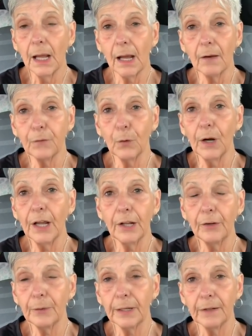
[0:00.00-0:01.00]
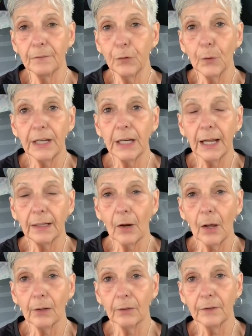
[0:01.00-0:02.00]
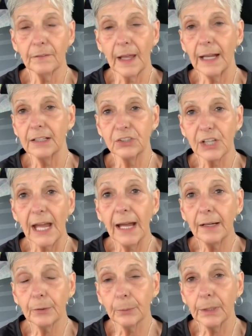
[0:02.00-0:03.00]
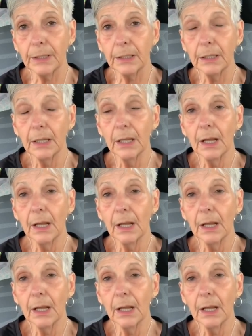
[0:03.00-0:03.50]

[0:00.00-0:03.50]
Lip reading: $449 on a Jackery